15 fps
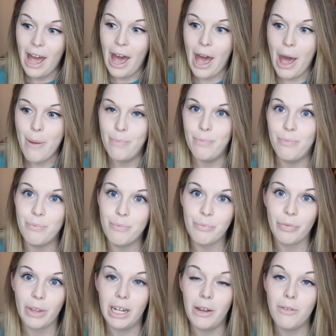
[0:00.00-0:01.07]
and
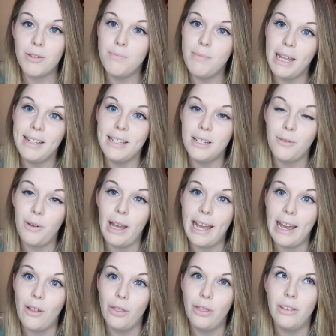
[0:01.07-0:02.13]
I was meant to fly
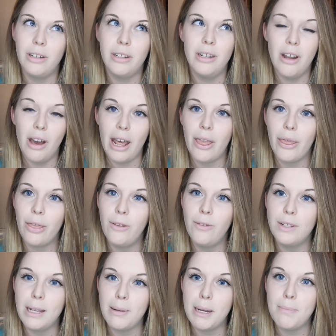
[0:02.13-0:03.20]
out on the 9th
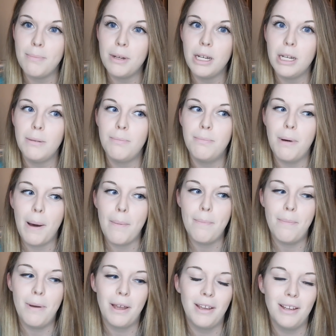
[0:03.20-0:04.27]
of September, but
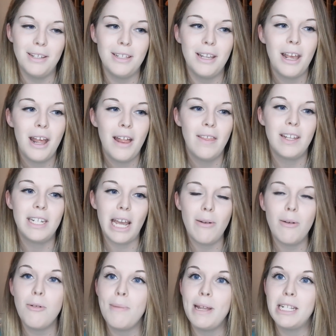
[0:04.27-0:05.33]
because the
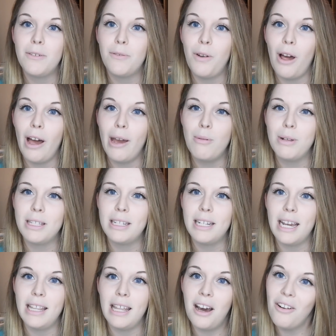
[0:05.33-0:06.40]
day we were meant to fly was the
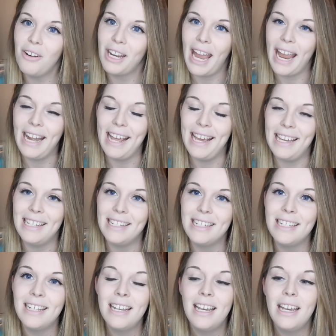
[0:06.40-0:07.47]
day the hurricane hit,